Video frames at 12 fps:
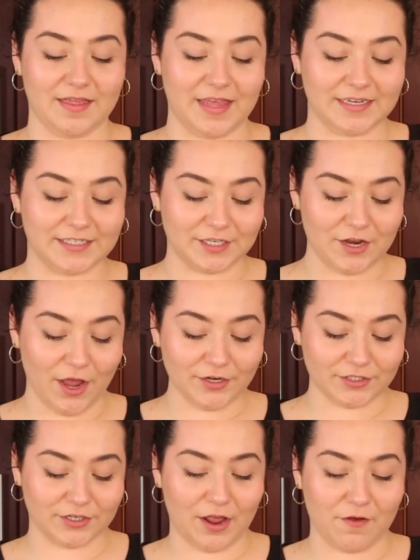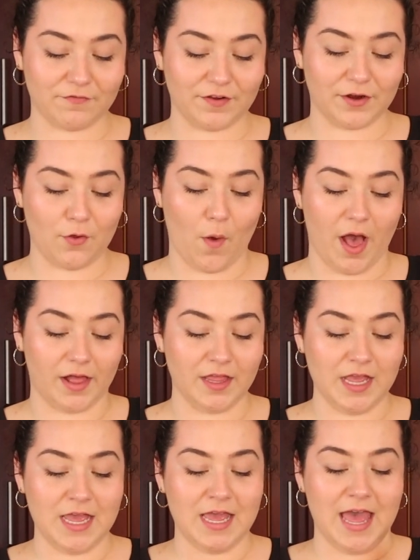They did not turn out very
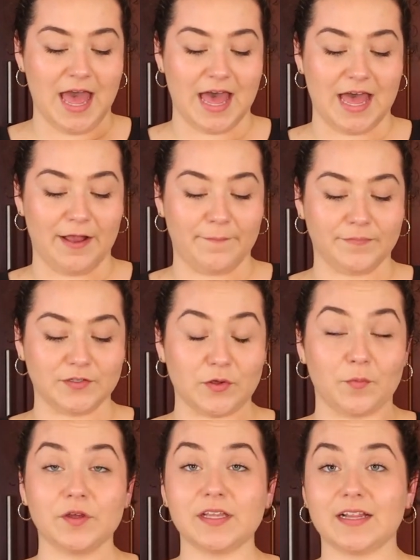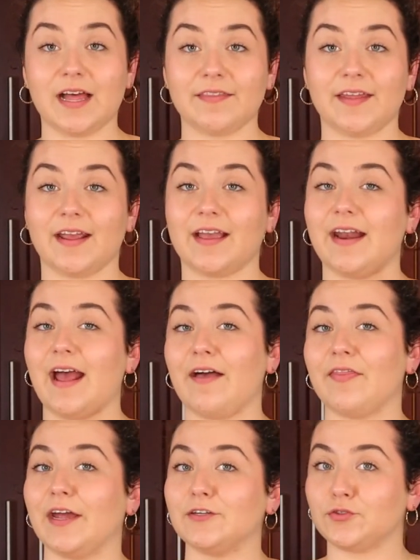well. So I'm really glad that I kind of
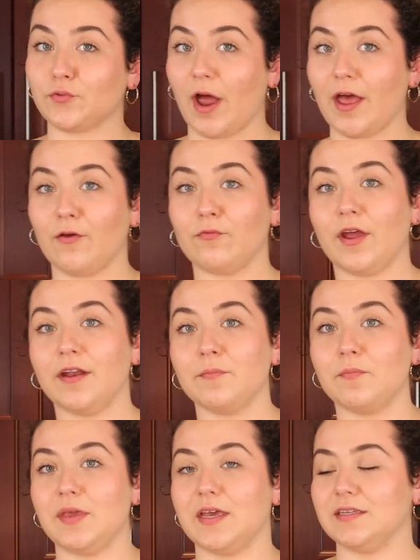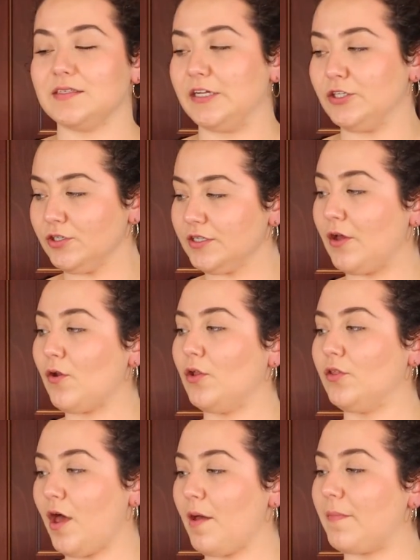had that trial run because they turned out a
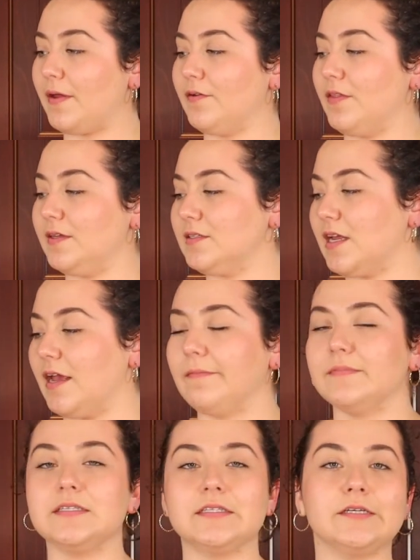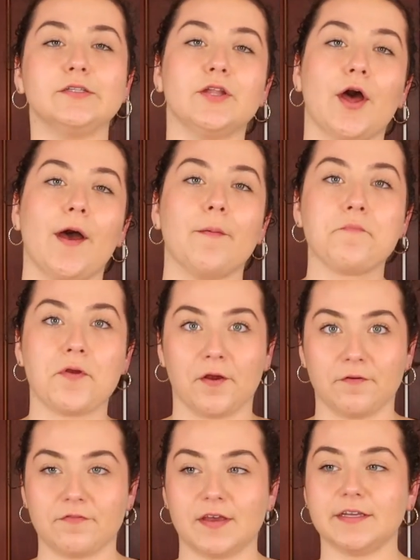lot better this time. Still not
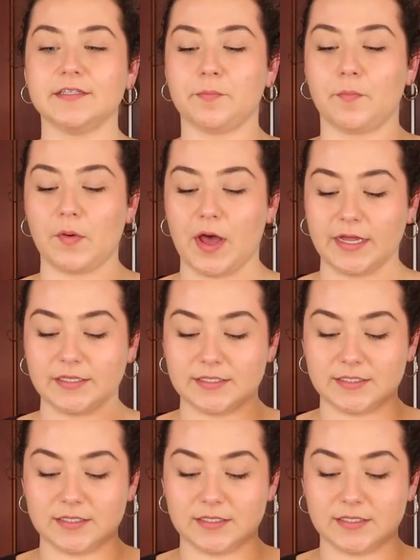perfect, but